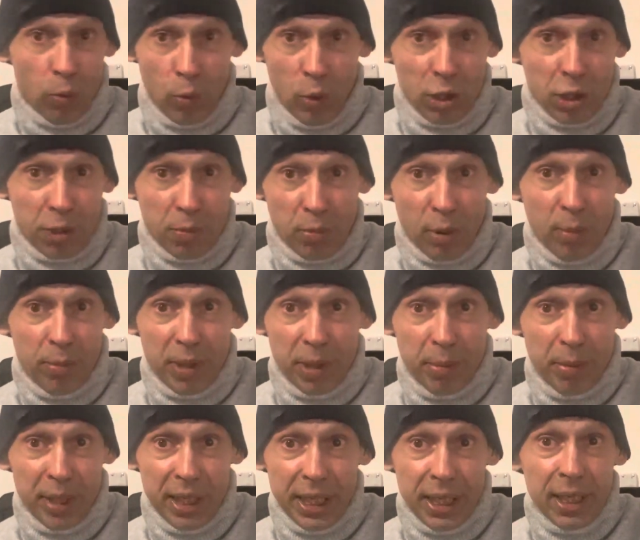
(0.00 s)
what's
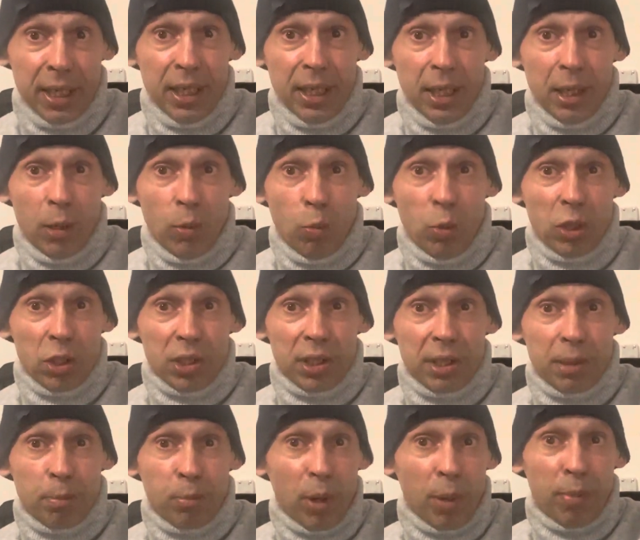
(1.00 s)

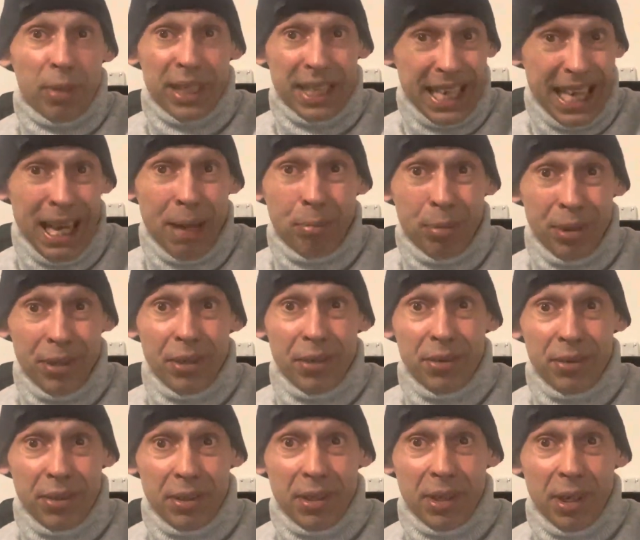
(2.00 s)
probably
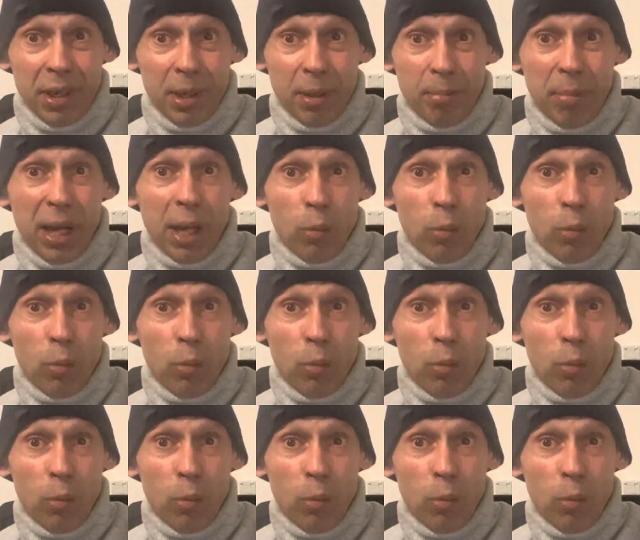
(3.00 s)
happened by